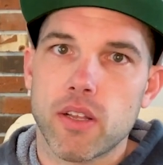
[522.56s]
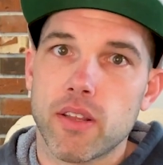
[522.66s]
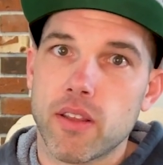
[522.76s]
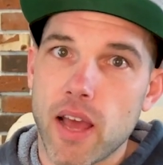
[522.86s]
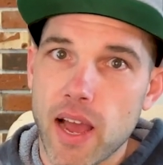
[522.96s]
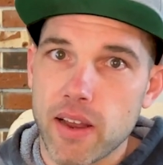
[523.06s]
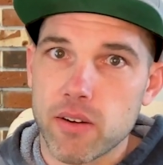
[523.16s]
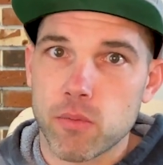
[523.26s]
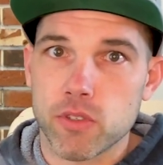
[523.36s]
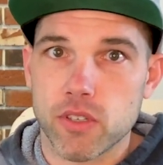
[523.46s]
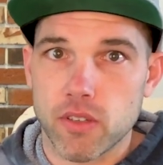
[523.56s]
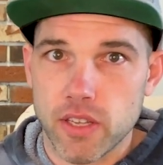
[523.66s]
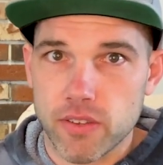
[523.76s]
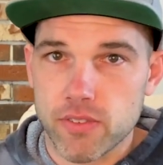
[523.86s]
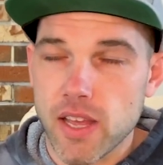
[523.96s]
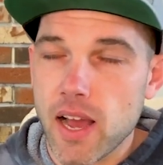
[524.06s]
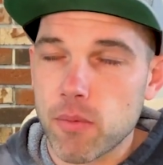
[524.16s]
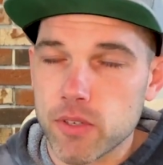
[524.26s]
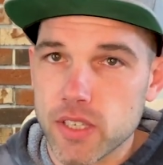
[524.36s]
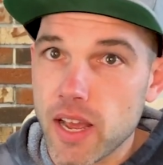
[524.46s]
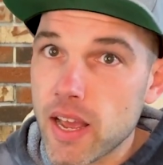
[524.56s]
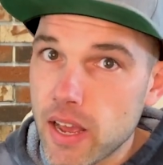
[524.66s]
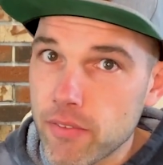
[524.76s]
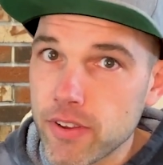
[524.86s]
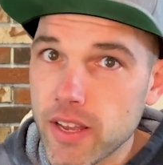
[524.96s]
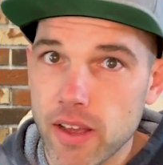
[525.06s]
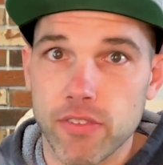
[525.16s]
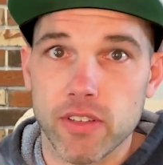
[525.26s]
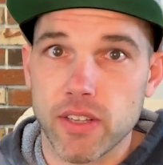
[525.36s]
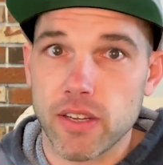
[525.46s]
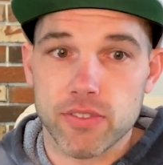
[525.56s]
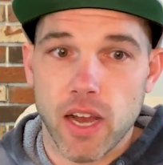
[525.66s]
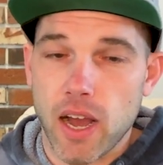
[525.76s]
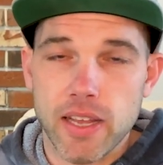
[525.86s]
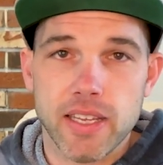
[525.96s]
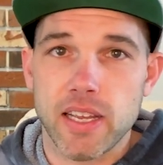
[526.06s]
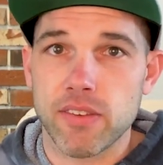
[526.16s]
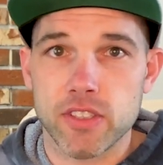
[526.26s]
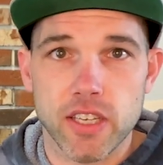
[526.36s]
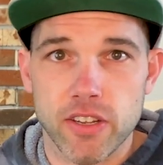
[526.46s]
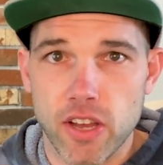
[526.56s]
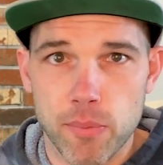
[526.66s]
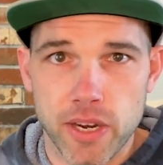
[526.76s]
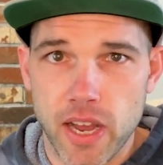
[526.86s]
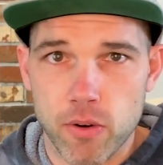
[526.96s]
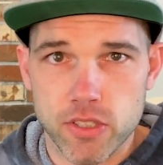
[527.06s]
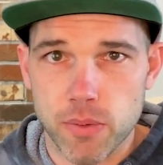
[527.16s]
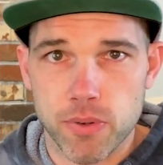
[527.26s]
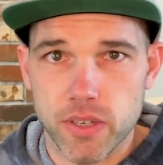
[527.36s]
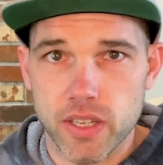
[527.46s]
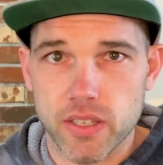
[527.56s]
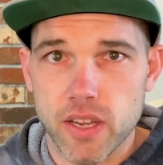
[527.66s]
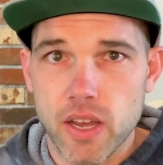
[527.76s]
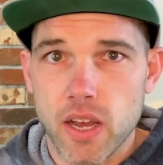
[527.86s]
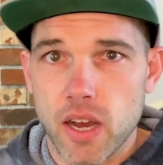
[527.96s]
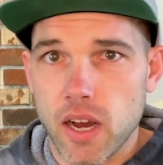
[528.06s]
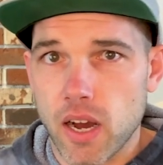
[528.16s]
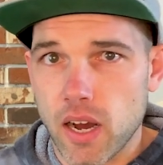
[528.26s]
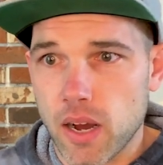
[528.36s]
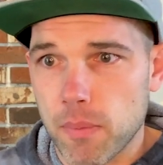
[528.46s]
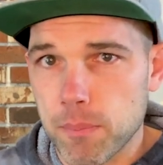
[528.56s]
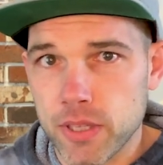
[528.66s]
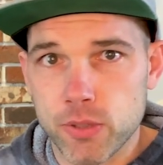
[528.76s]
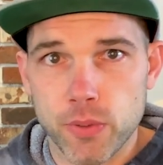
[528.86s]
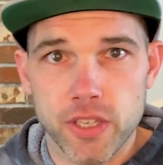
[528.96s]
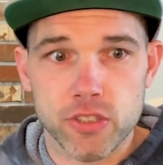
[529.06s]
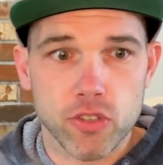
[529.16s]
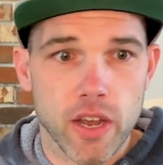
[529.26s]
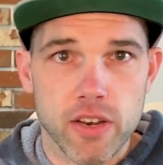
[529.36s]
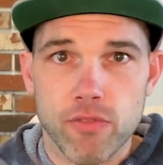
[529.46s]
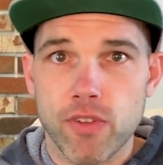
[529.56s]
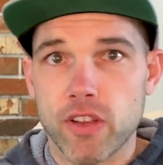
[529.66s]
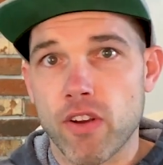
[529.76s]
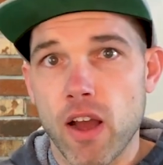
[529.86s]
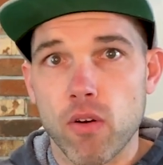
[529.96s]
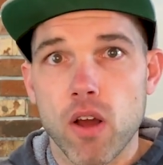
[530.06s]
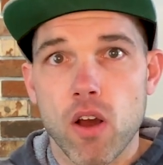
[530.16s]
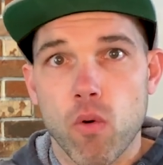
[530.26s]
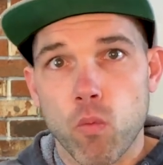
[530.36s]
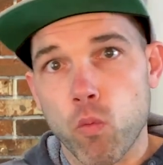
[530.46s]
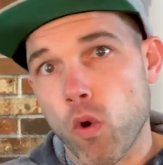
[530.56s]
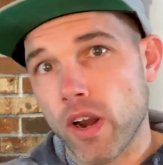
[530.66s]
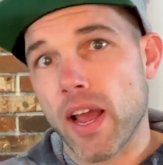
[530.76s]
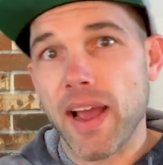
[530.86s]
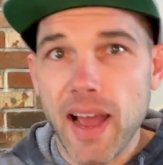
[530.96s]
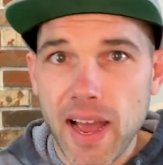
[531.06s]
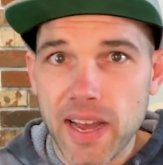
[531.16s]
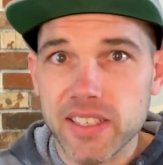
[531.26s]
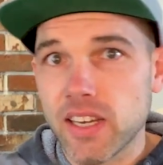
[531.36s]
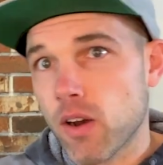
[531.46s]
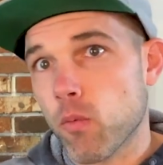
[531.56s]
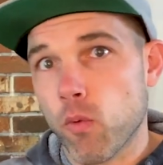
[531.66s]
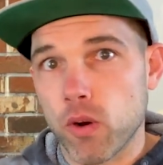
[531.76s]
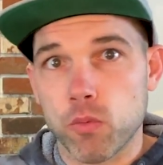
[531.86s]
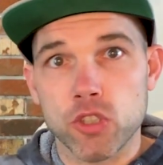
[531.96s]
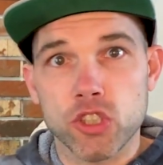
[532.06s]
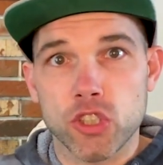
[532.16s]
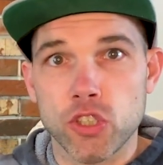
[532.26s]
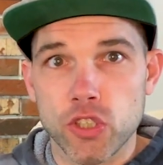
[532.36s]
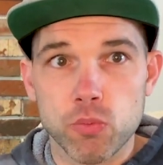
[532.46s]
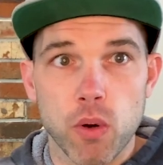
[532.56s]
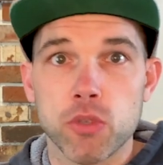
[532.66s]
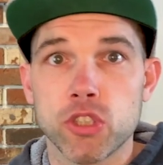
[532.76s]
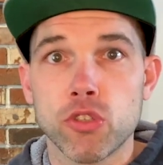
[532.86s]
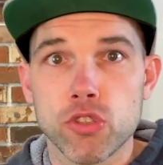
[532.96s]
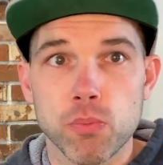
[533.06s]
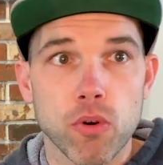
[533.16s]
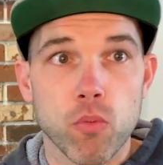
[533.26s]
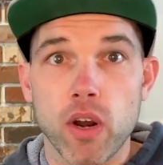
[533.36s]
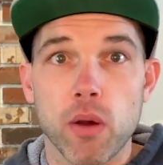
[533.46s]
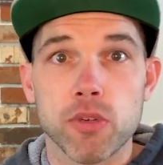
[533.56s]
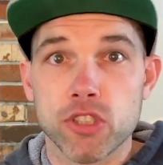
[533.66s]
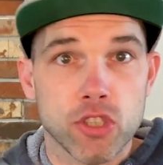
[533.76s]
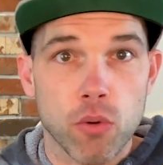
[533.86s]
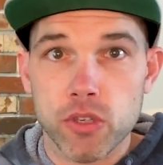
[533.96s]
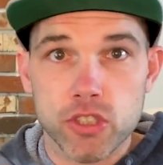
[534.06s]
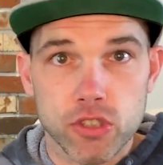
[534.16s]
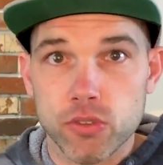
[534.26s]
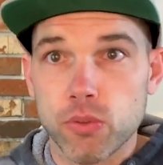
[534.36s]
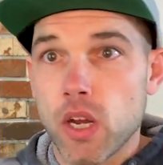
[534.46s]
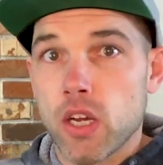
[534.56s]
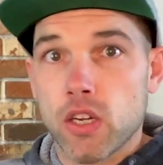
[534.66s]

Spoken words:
That was a lift. That was a heavy, heavy lift. I can't even tell you how many hours I put in between trying to figure out what I had, what was good, what was usable, what I was going to